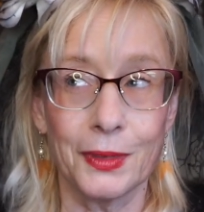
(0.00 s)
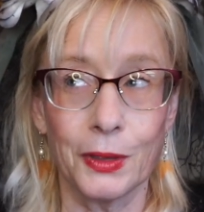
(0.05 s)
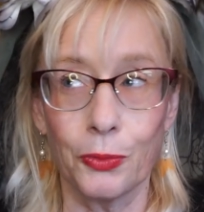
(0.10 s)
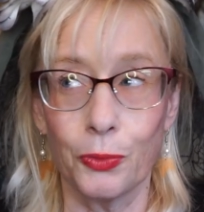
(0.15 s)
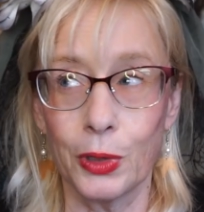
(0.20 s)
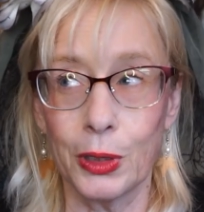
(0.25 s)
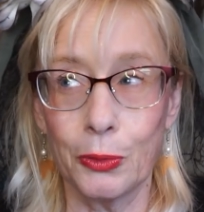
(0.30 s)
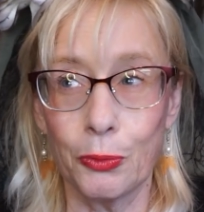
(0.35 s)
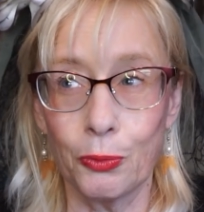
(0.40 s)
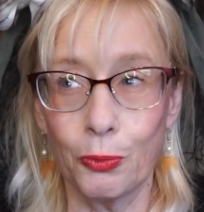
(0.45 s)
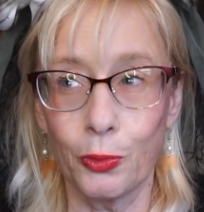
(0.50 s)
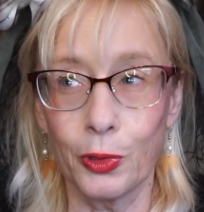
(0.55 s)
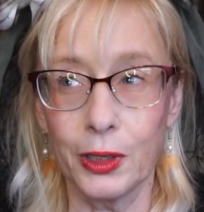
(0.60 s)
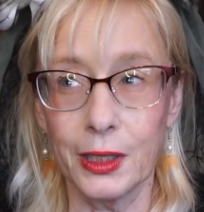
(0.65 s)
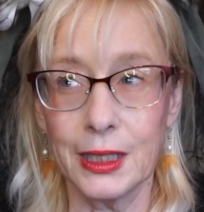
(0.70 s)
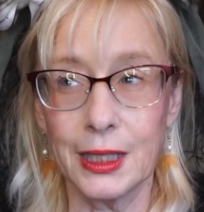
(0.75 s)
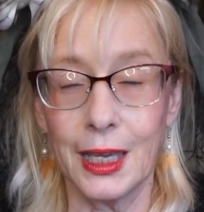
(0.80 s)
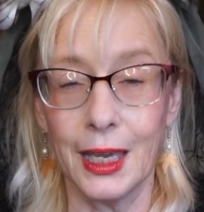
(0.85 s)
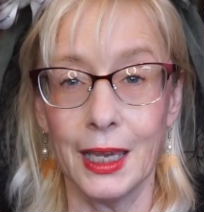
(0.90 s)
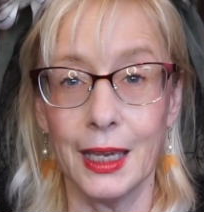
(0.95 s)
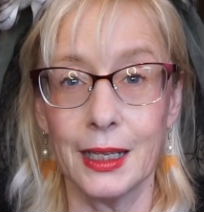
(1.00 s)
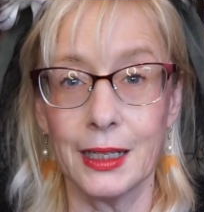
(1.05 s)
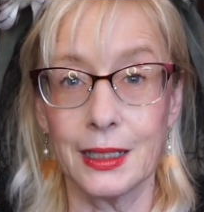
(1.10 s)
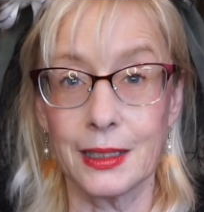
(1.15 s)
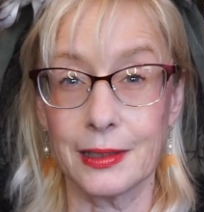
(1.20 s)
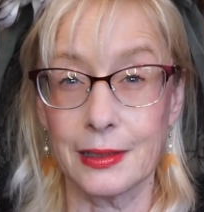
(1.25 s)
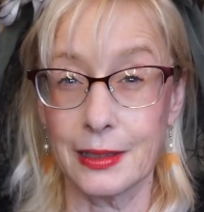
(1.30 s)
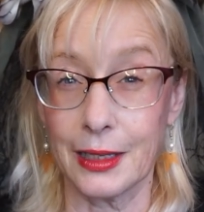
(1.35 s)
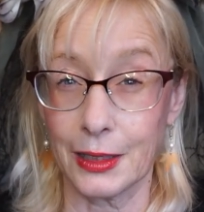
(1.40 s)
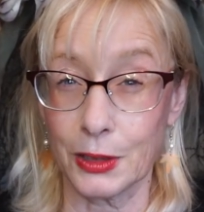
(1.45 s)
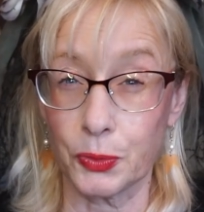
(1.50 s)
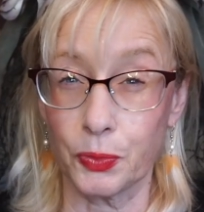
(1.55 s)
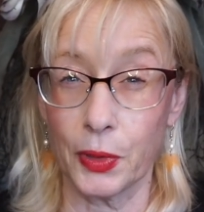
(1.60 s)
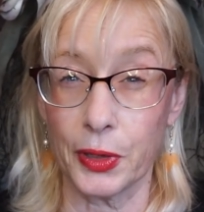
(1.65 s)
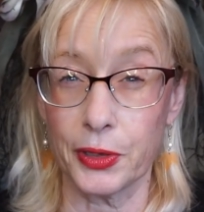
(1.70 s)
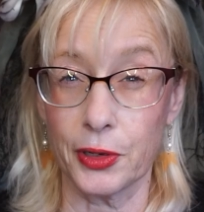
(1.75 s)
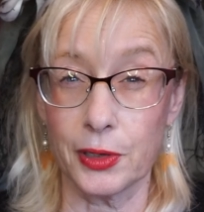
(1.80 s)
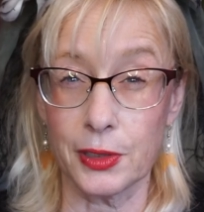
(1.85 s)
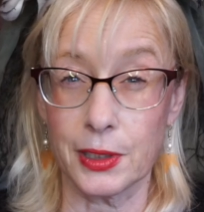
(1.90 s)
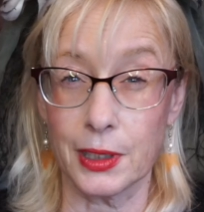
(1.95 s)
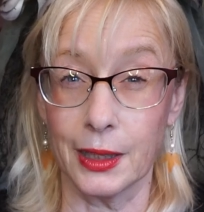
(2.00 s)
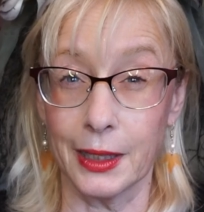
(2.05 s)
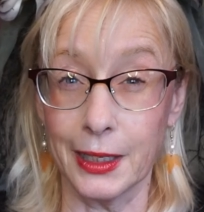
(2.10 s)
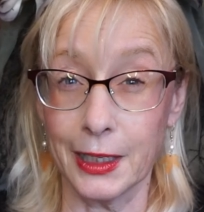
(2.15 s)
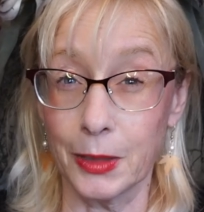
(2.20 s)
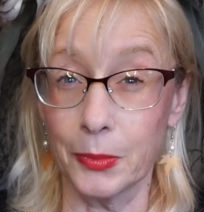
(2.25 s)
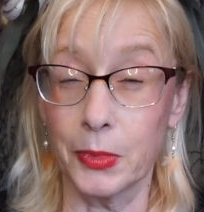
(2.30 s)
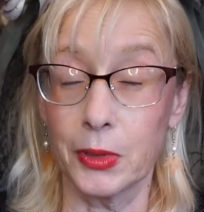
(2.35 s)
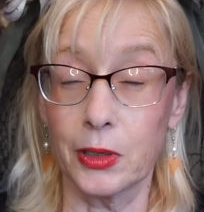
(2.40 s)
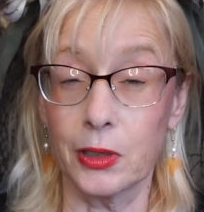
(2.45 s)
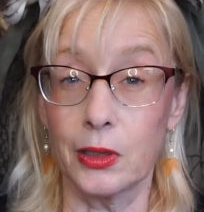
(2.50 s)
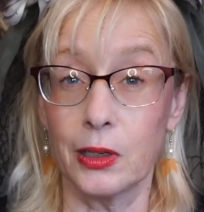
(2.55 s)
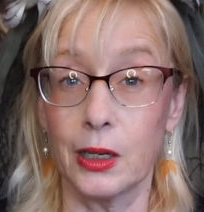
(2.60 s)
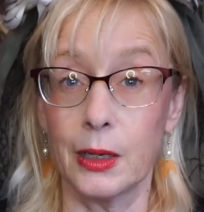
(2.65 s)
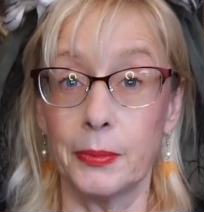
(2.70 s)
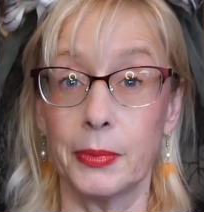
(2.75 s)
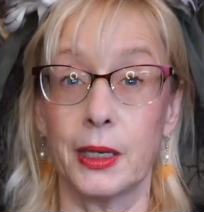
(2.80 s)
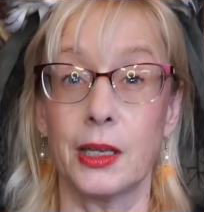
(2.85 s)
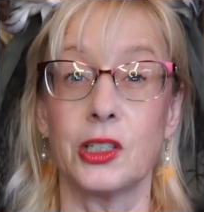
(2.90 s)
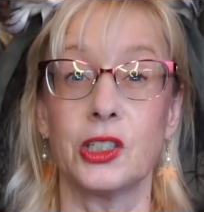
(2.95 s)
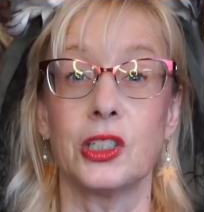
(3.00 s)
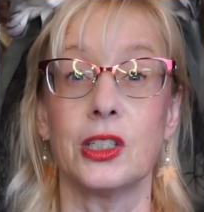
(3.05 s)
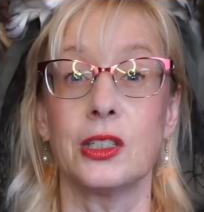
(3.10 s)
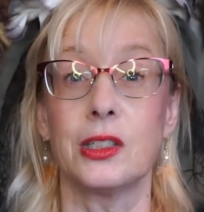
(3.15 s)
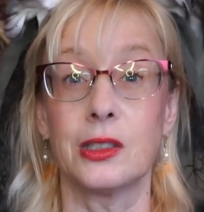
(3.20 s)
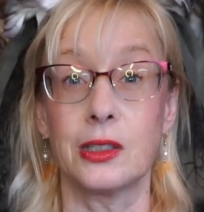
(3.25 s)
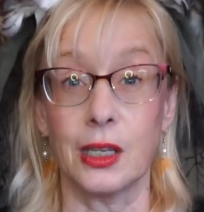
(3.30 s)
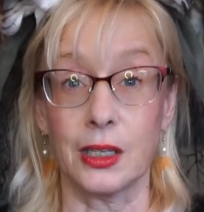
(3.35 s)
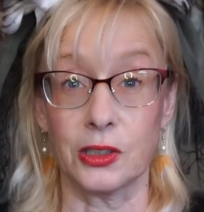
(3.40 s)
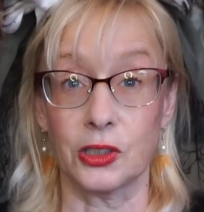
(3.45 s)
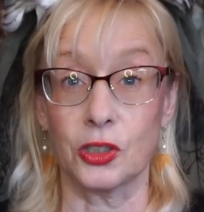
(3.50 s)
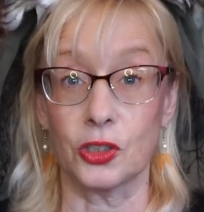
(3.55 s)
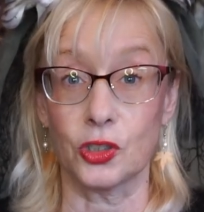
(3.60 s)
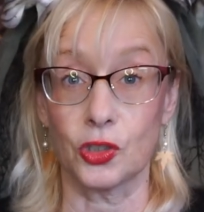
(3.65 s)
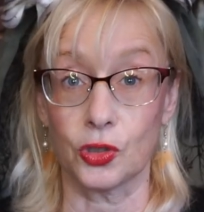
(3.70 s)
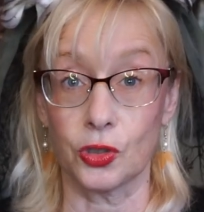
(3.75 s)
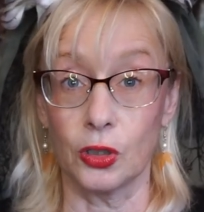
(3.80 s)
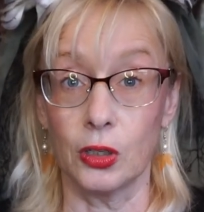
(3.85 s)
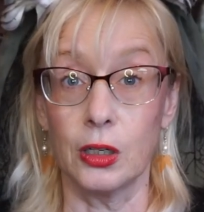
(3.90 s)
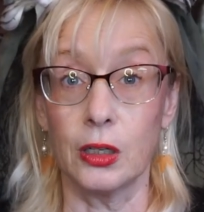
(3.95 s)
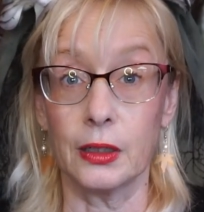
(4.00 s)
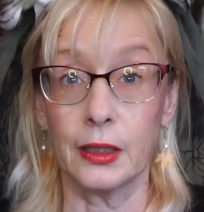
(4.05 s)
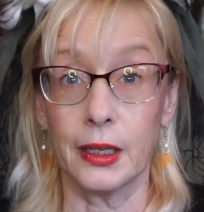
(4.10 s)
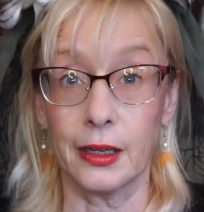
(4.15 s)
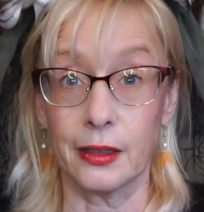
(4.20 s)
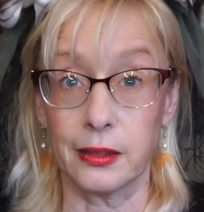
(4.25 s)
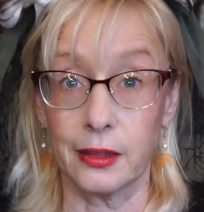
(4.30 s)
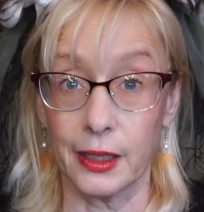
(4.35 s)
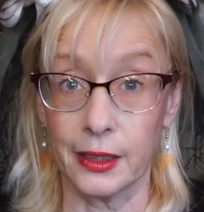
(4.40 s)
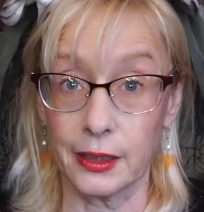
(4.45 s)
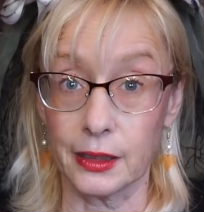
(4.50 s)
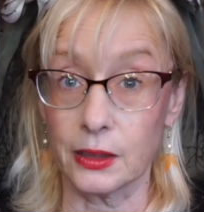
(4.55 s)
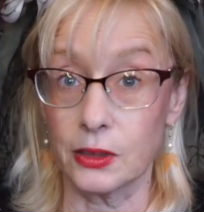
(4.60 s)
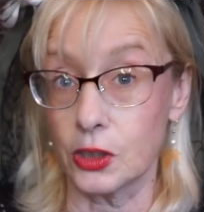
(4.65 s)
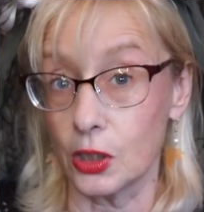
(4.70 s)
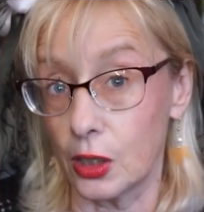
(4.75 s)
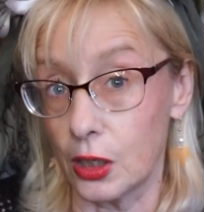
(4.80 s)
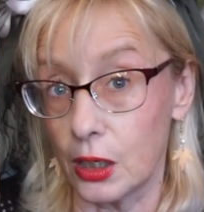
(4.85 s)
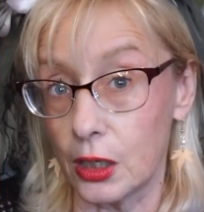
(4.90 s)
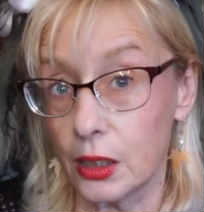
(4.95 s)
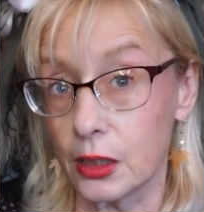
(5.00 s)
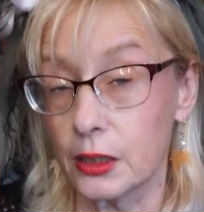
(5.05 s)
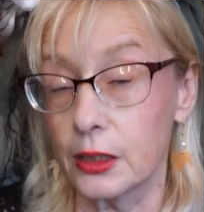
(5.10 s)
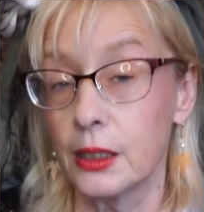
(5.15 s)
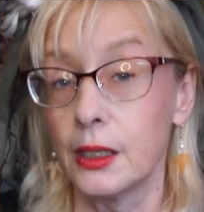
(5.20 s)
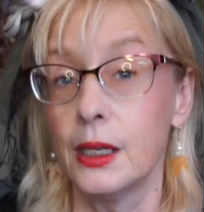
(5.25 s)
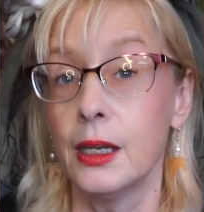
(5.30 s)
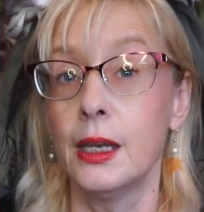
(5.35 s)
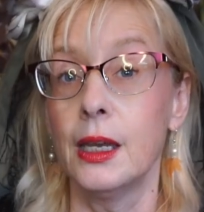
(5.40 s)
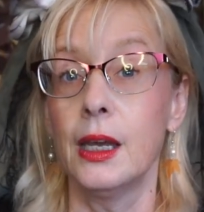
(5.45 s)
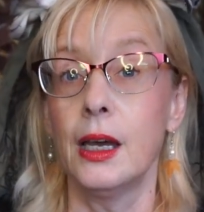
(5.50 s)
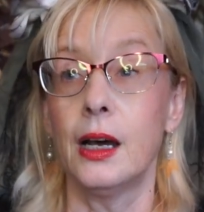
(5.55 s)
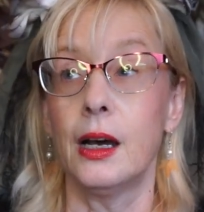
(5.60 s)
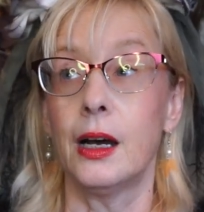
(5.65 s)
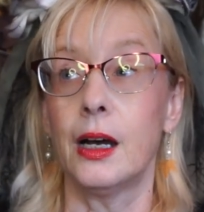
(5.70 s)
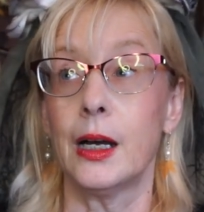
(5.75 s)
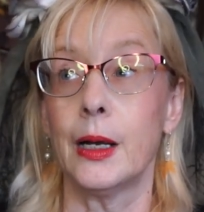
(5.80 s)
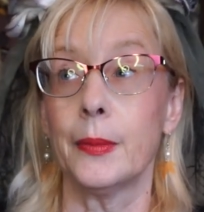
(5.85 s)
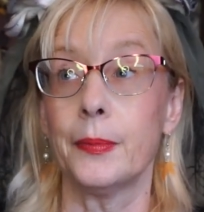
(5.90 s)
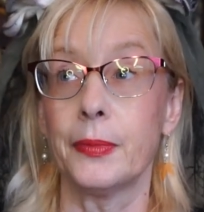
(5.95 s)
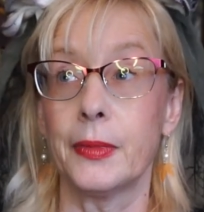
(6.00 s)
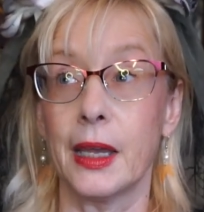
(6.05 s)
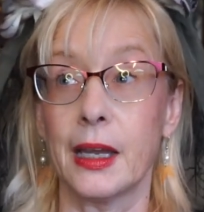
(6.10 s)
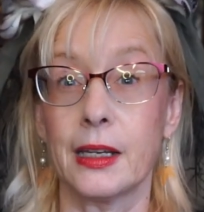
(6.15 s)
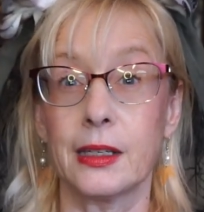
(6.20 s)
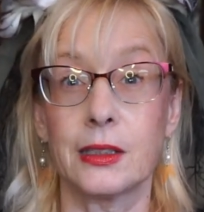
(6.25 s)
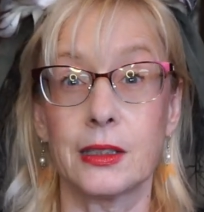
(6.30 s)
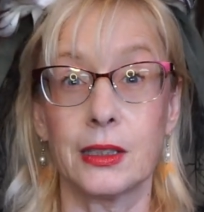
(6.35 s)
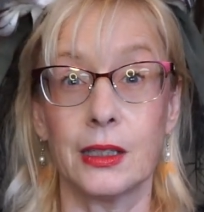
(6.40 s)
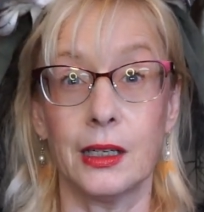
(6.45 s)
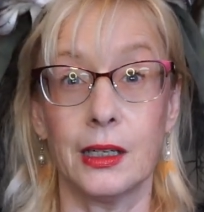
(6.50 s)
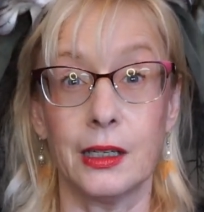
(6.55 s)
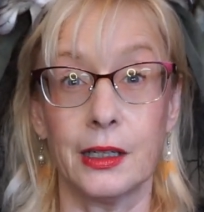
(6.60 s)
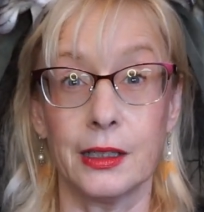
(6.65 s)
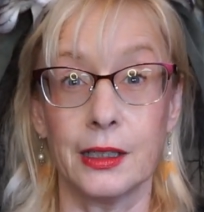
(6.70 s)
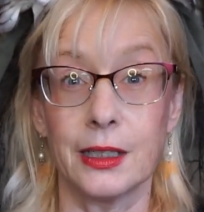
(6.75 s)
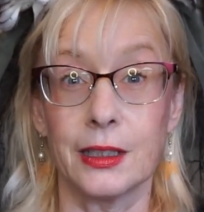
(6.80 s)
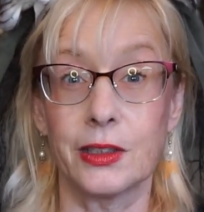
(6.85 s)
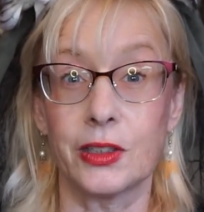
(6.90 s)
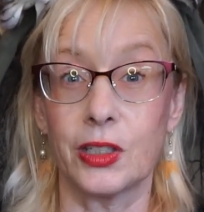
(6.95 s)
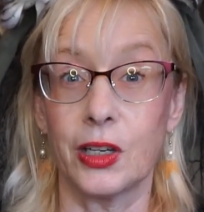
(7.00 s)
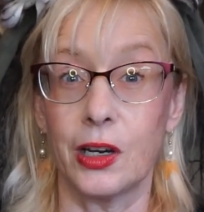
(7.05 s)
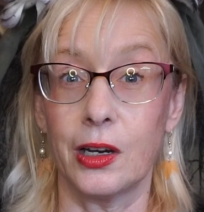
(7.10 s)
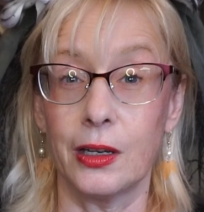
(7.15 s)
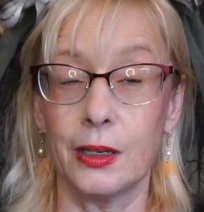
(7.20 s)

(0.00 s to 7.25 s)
we really can't assess whether it's a ligament or not because she's such a strong athletic dog um, that uh, it's